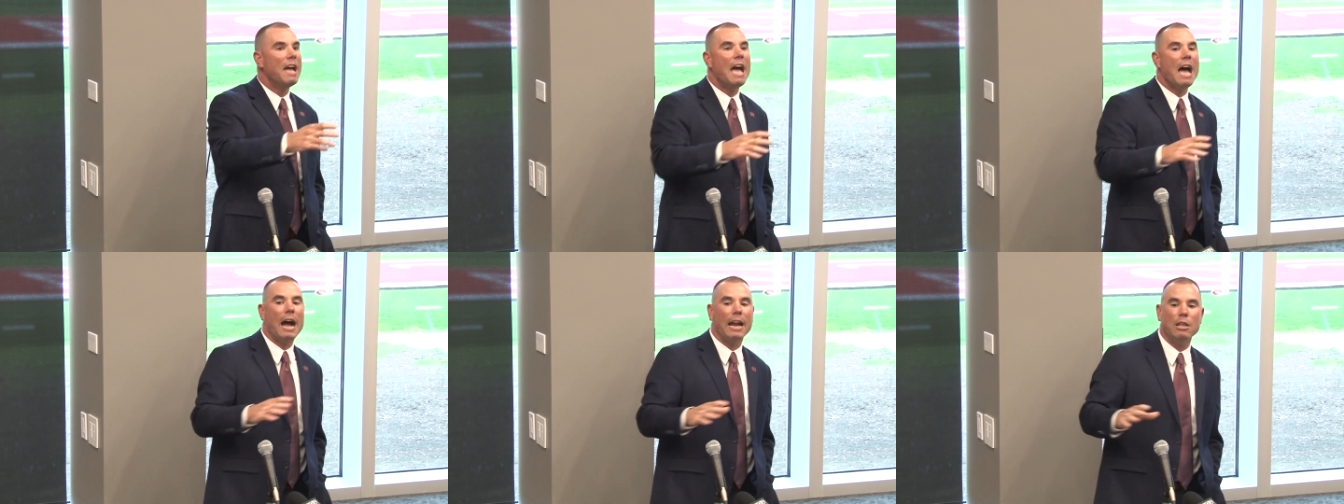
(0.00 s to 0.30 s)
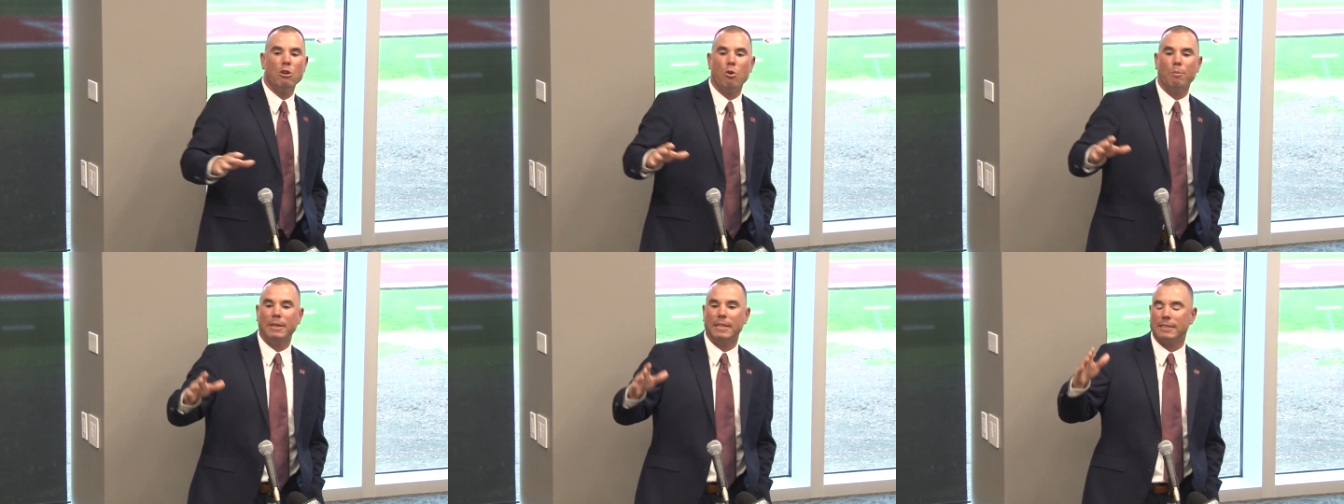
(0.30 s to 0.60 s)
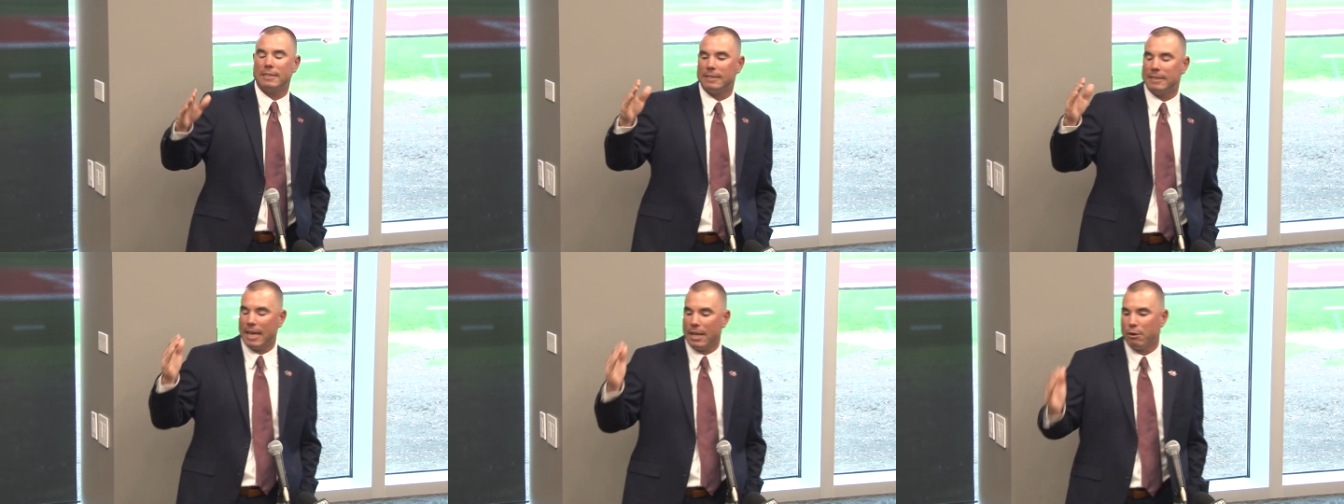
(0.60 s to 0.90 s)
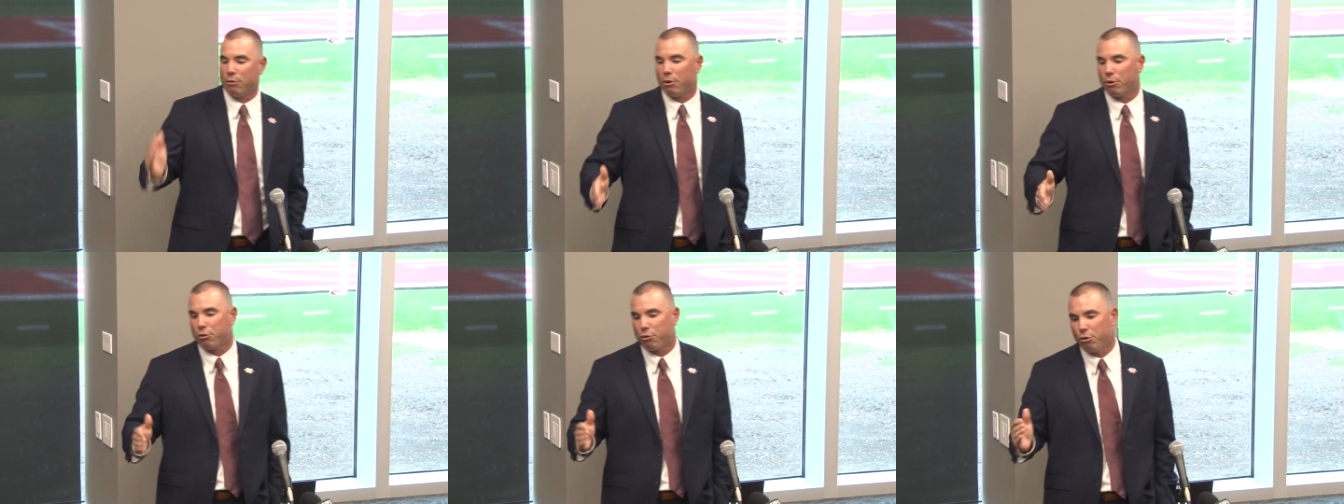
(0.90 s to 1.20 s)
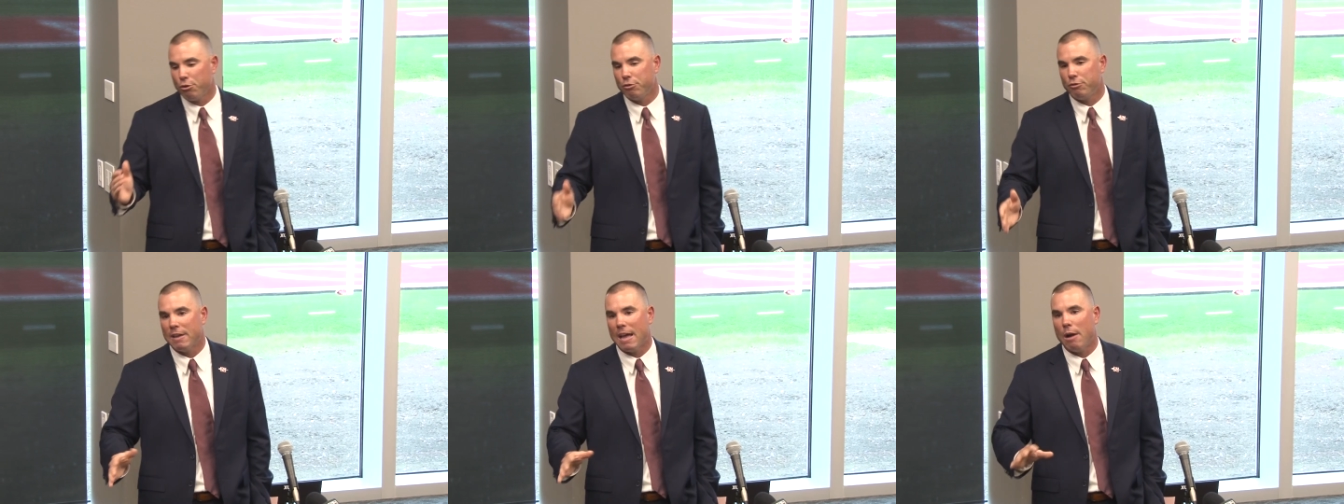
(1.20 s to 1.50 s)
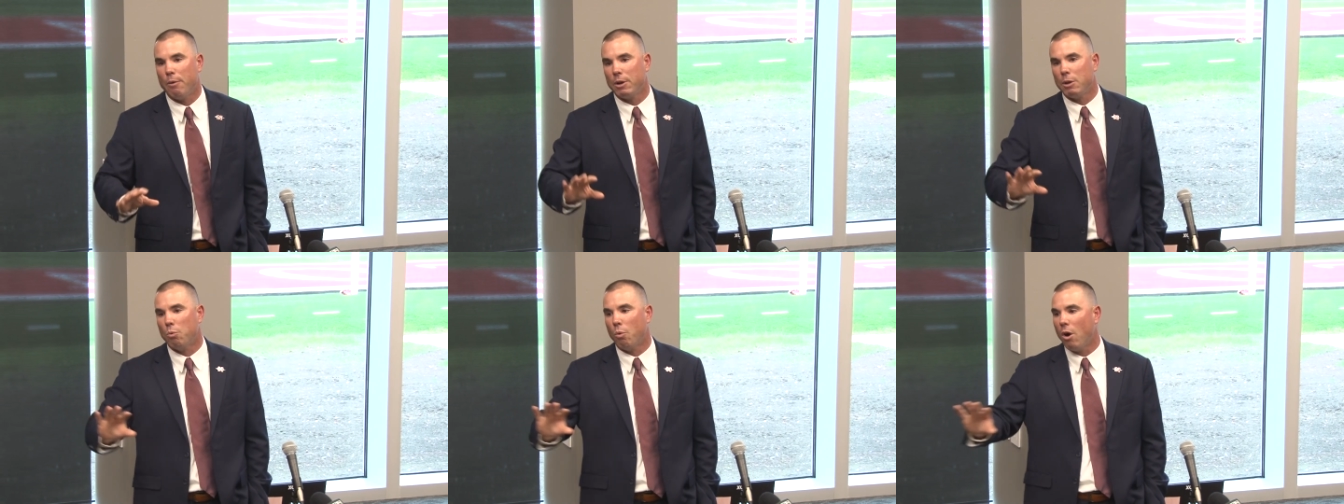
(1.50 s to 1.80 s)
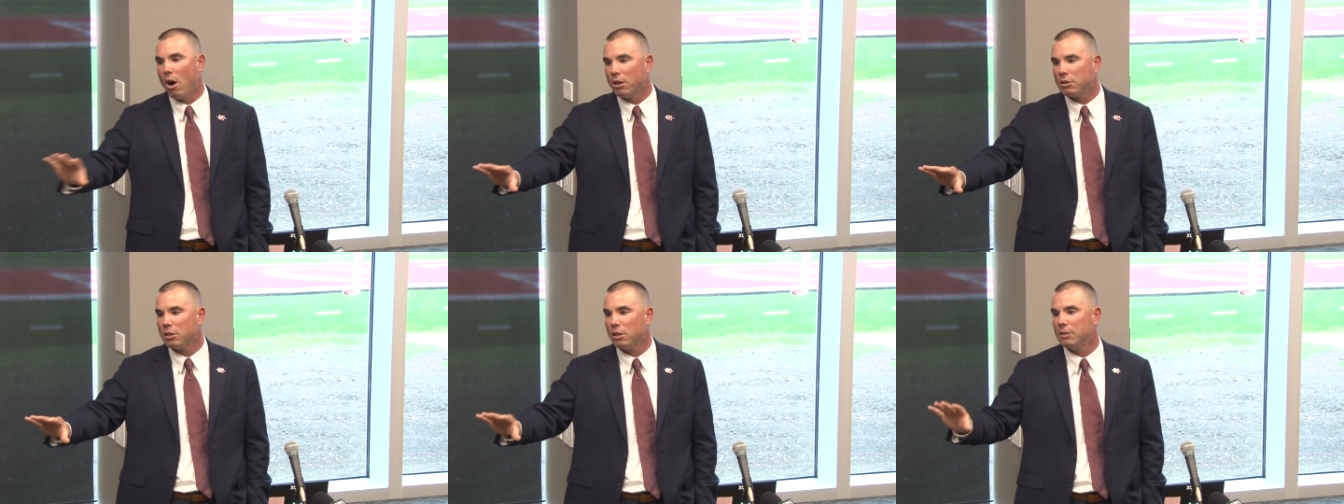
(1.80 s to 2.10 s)
How do you want me to set a recruit down when he
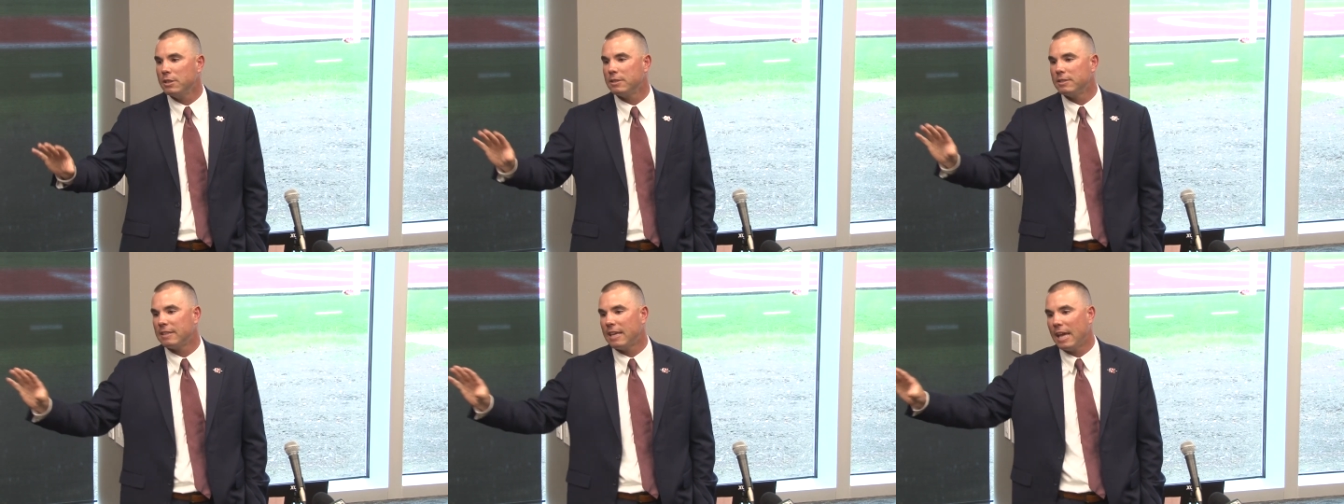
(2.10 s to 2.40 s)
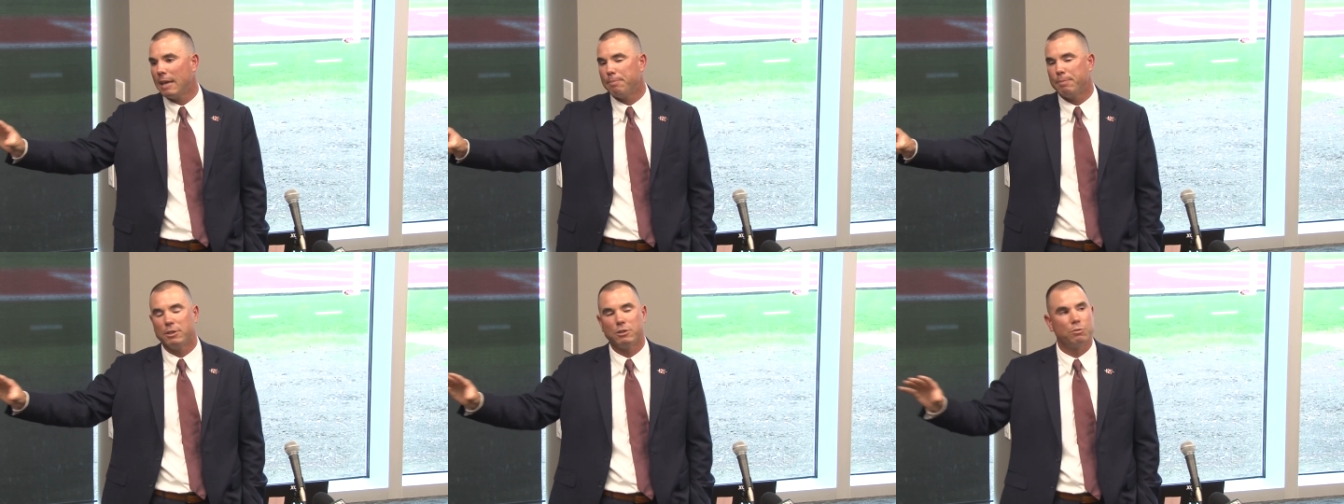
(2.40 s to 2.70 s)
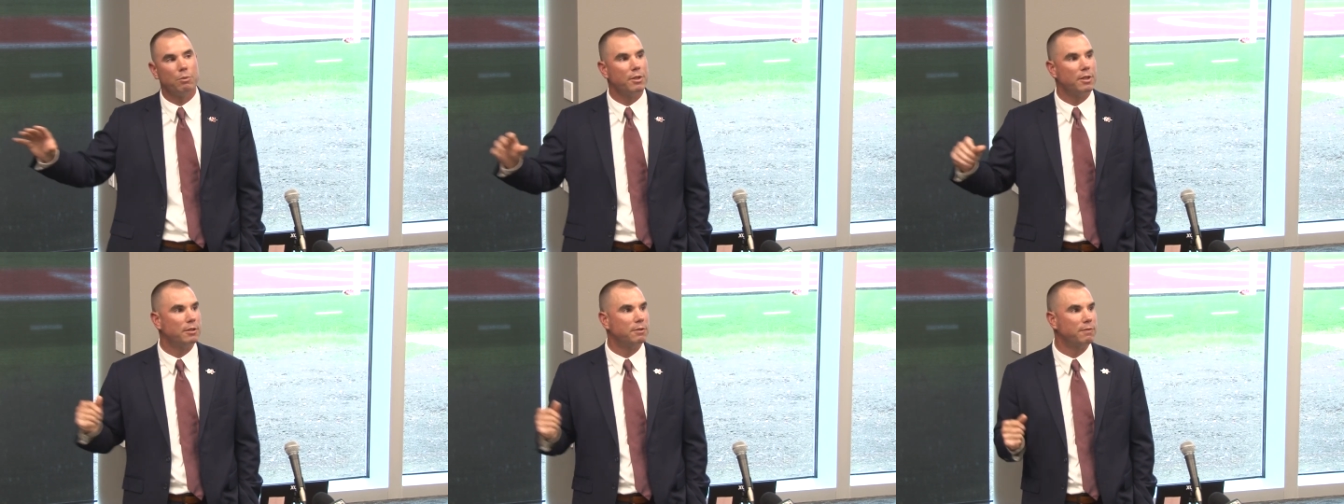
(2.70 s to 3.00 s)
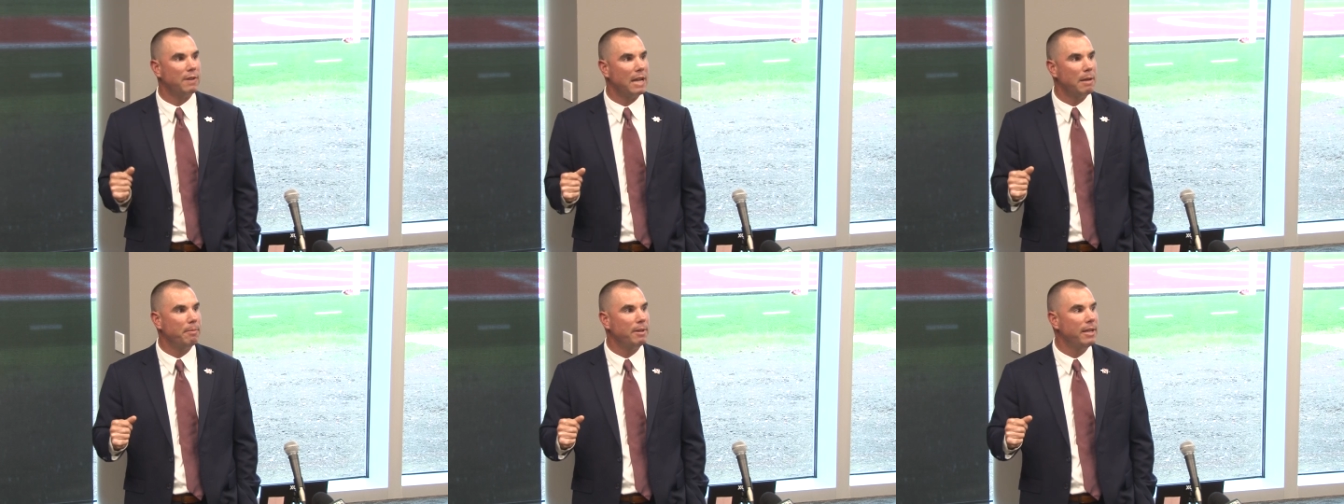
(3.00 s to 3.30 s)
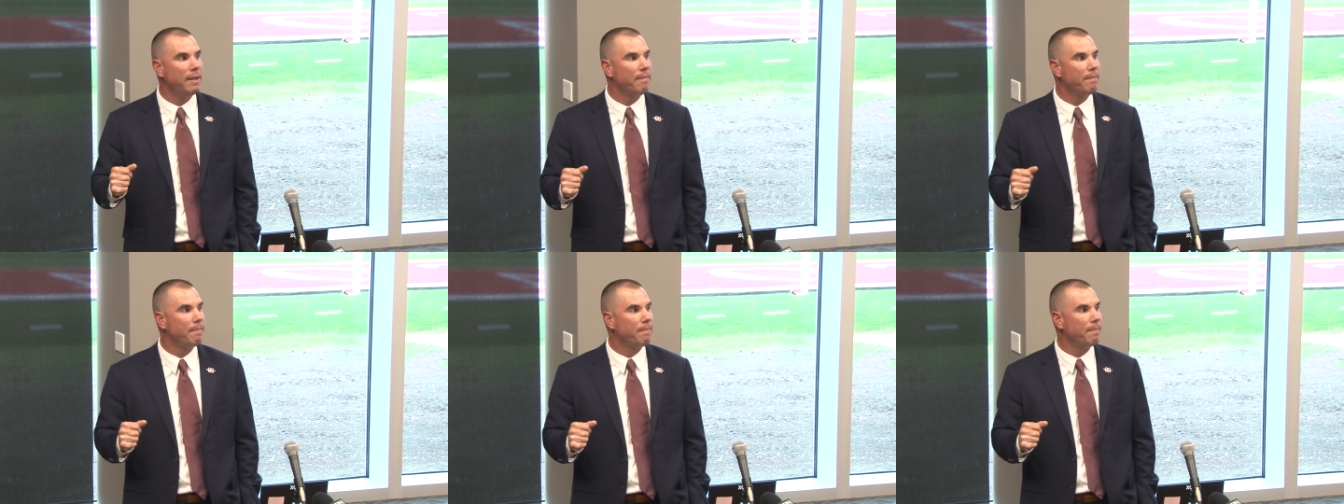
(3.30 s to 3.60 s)
walks on this campus with his family?